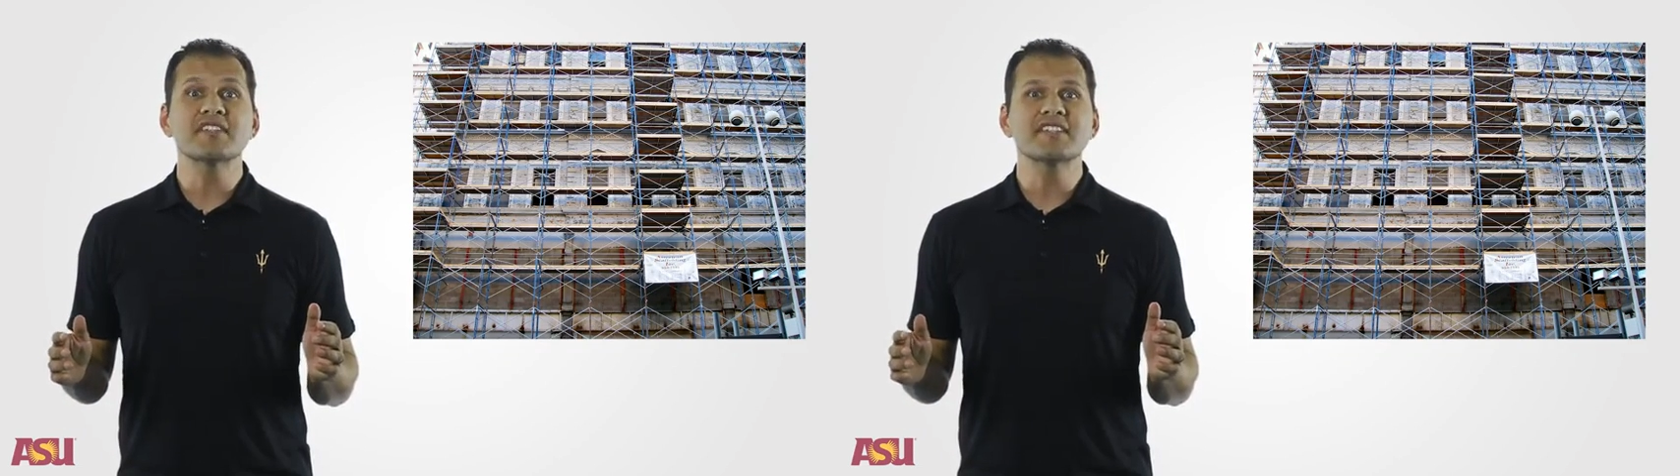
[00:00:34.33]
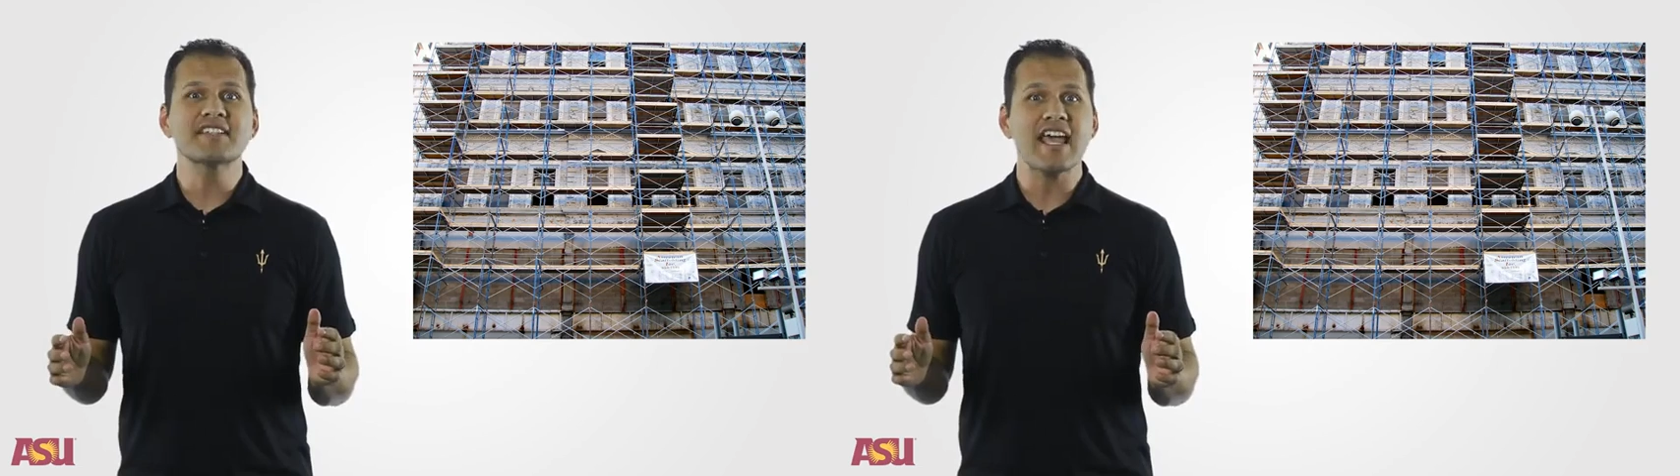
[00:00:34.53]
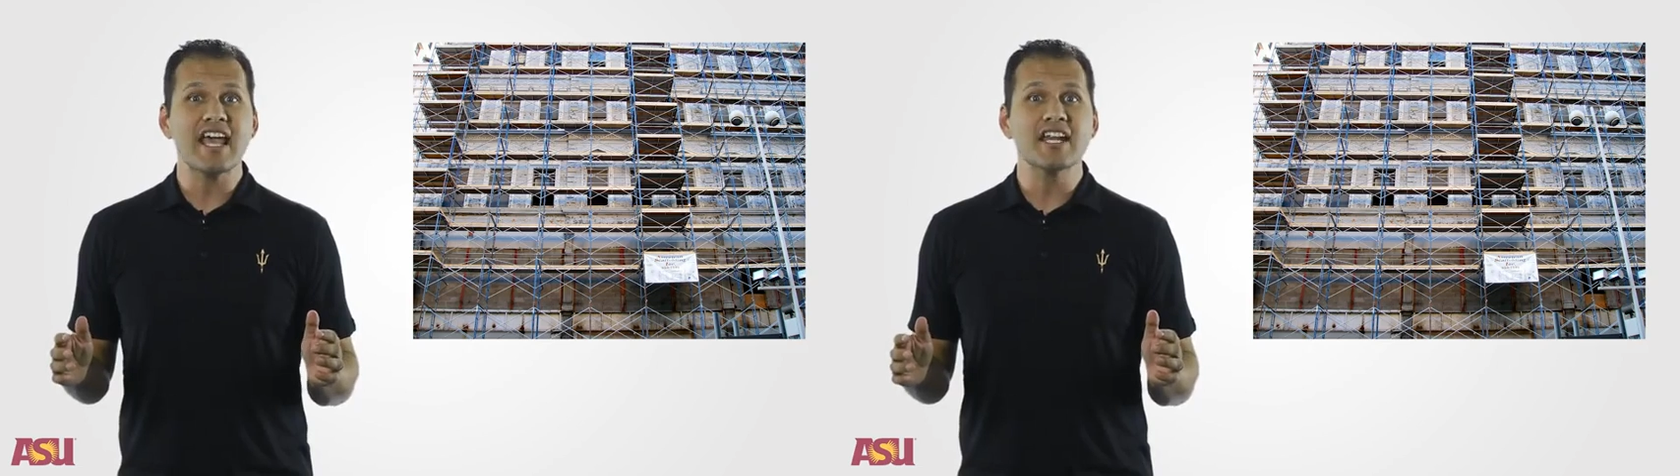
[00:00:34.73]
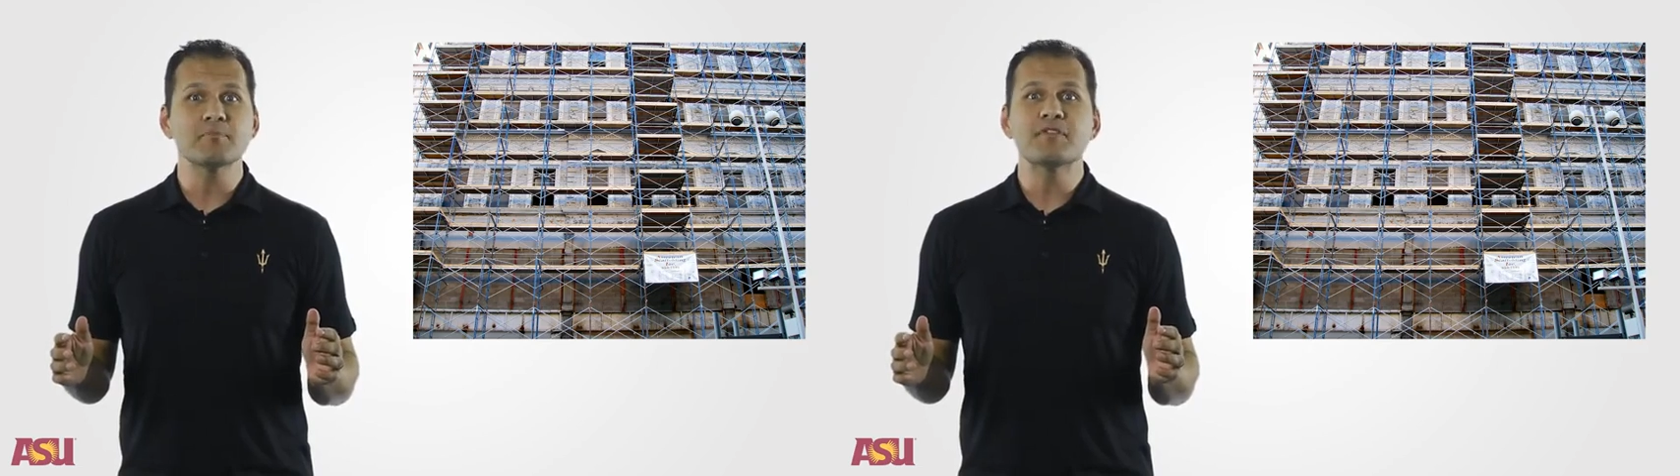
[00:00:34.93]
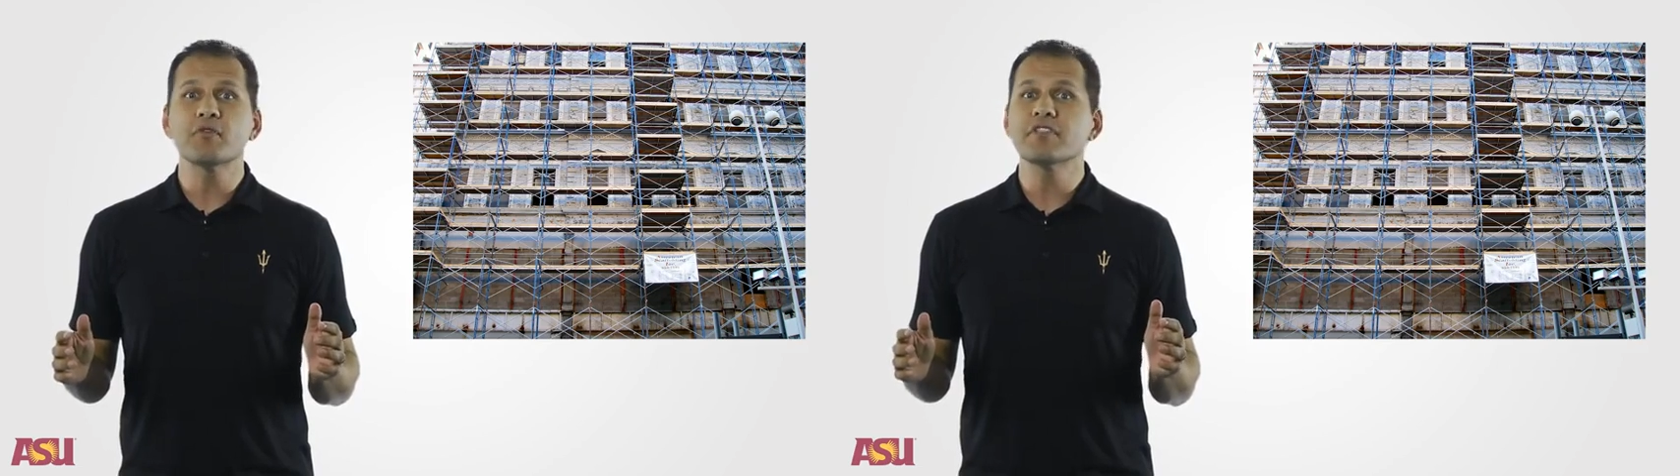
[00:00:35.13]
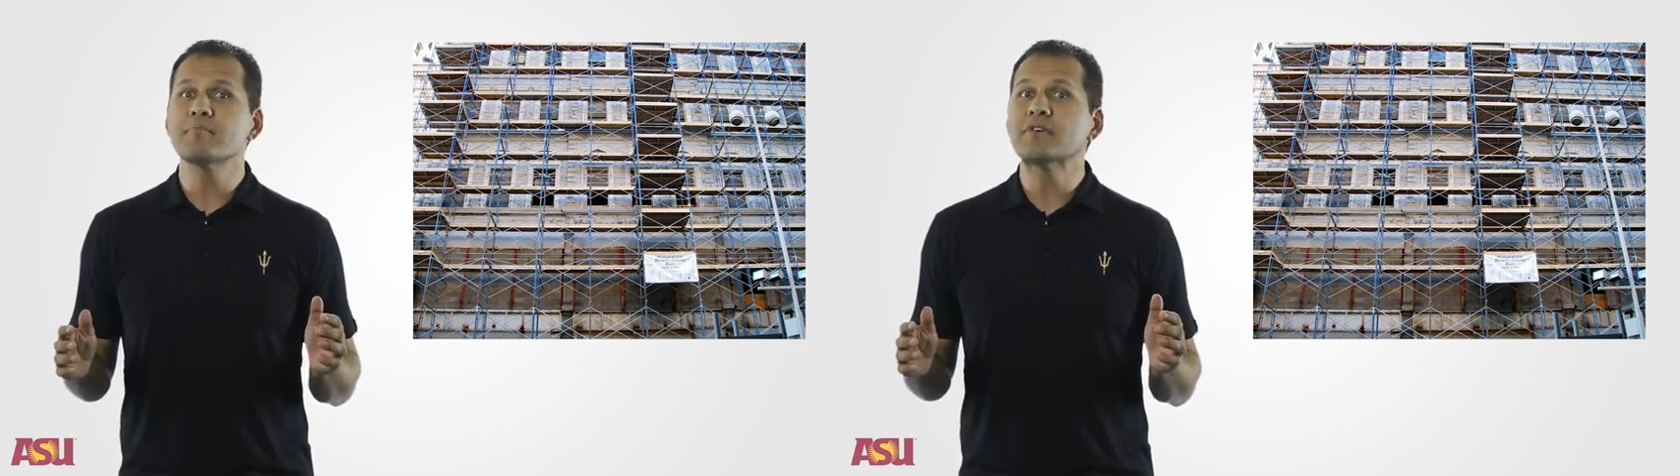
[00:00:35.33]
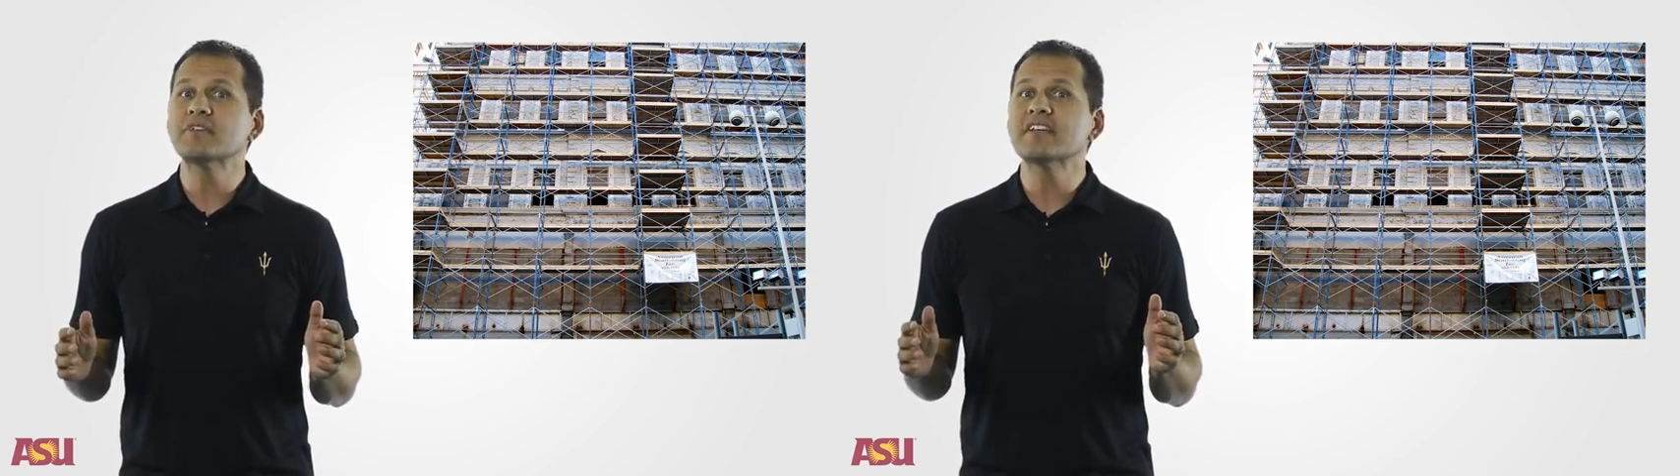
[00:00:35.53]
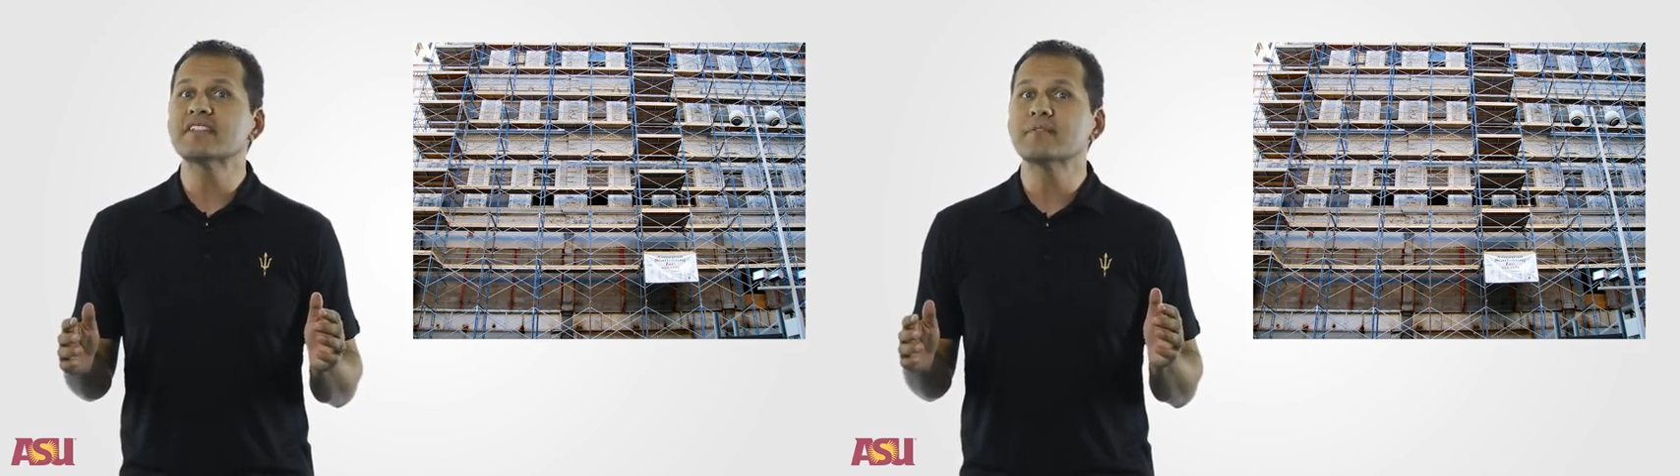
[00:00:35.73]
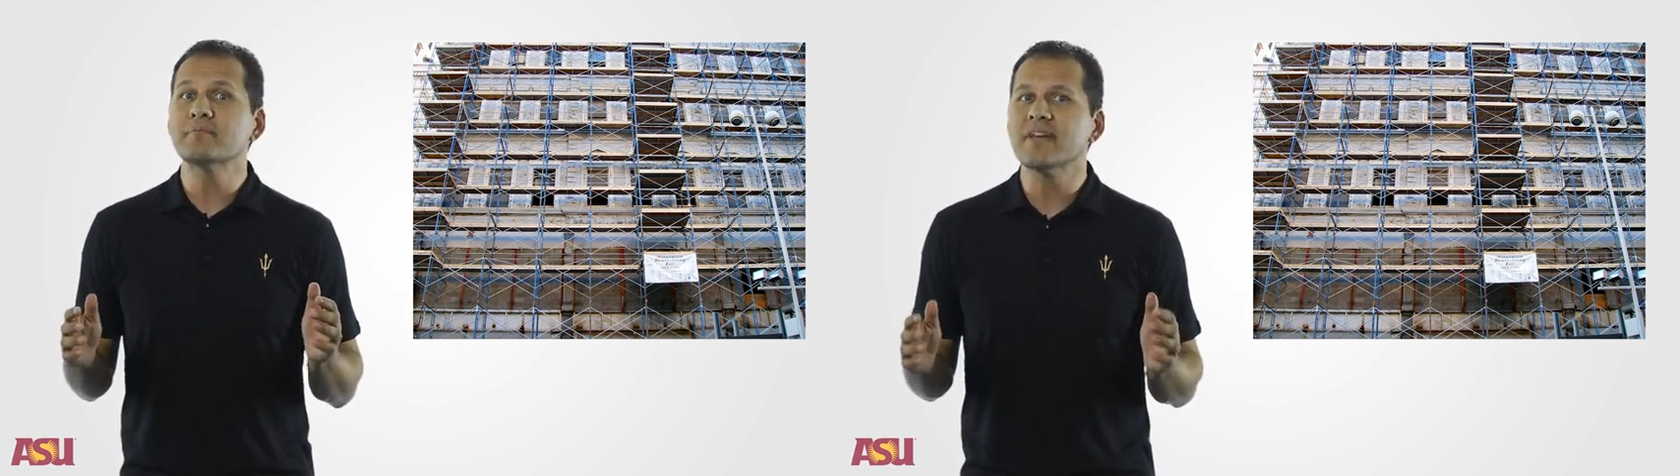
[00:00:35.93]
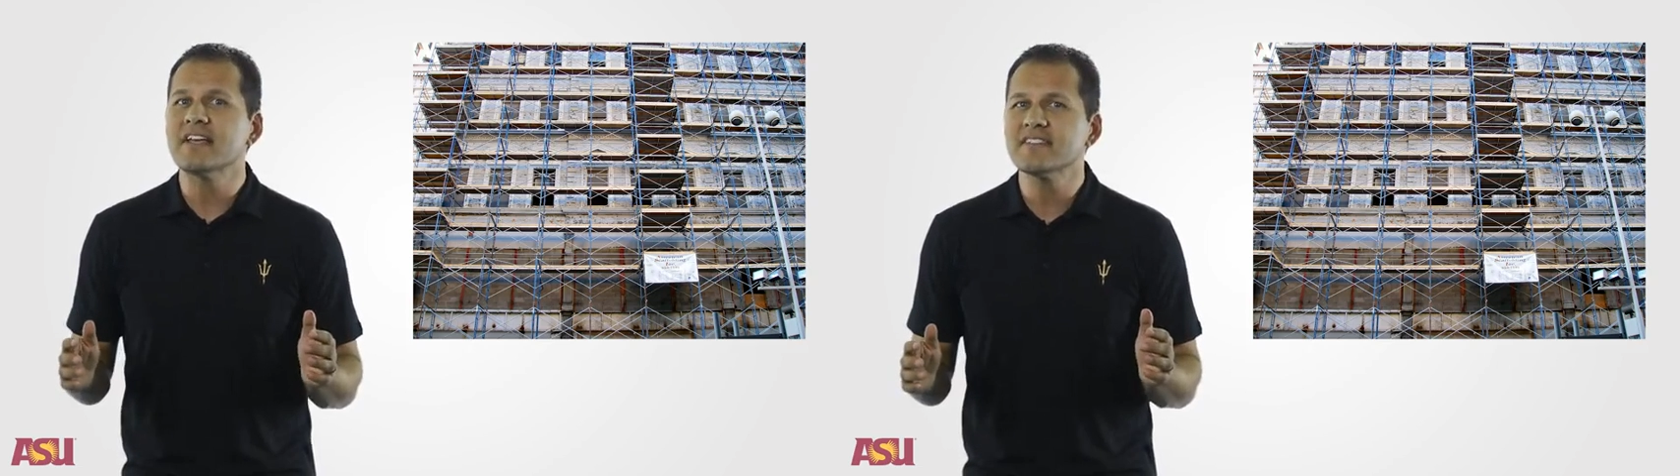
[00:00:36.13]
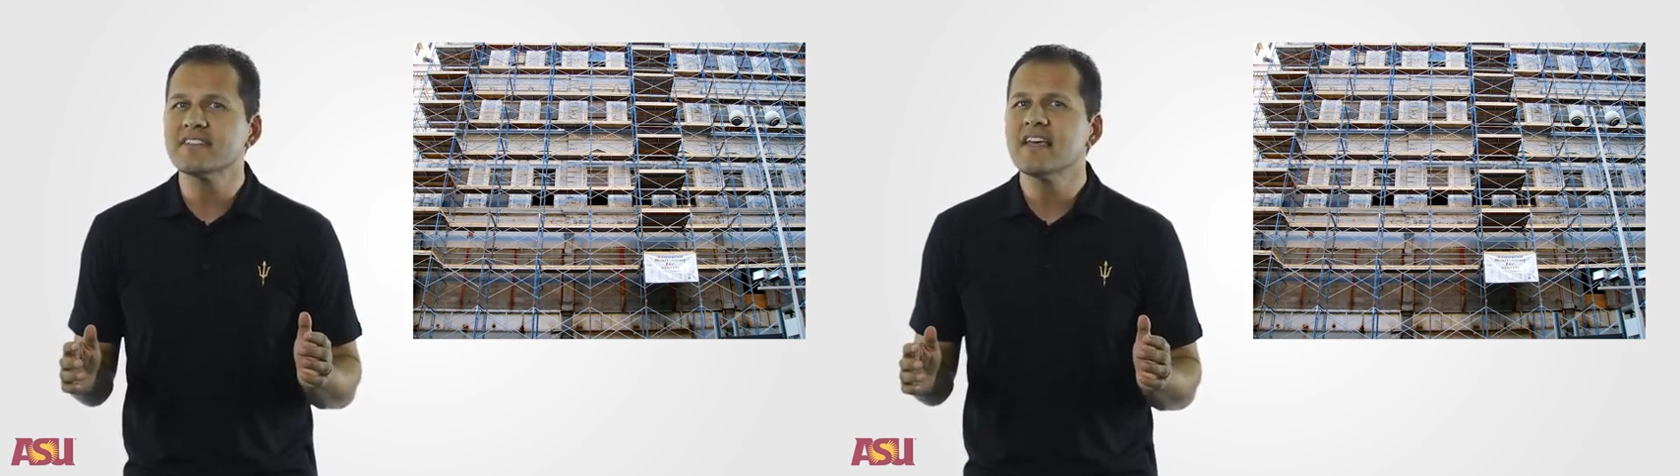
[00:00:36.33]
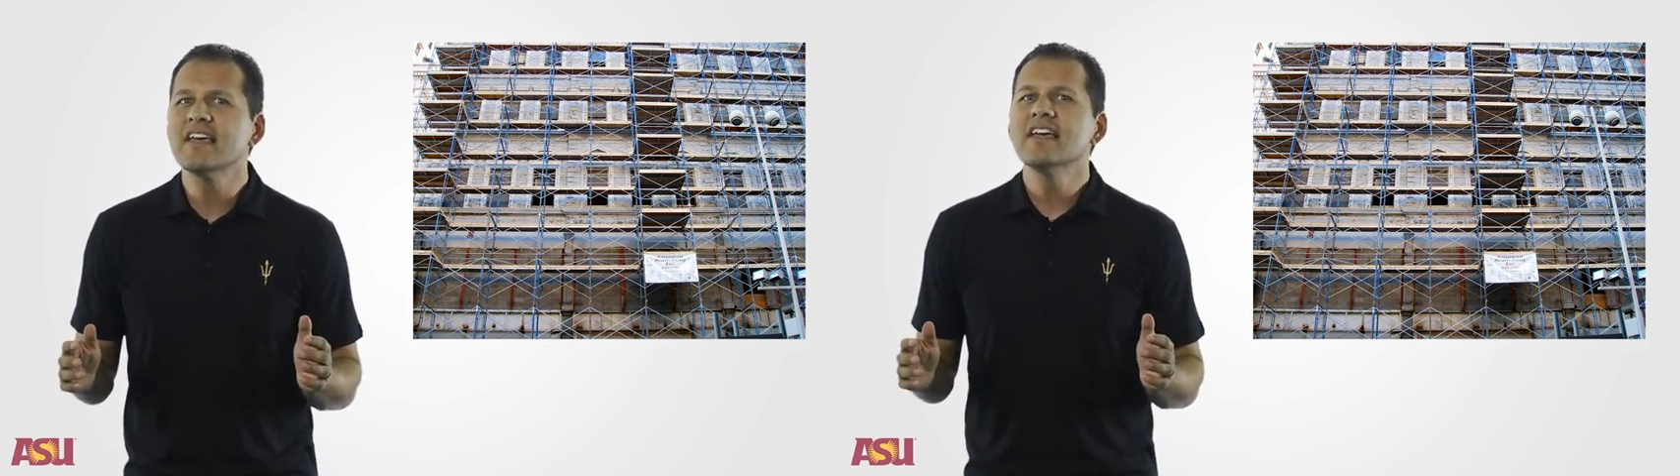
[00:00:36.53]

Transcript: stand before the building is in place,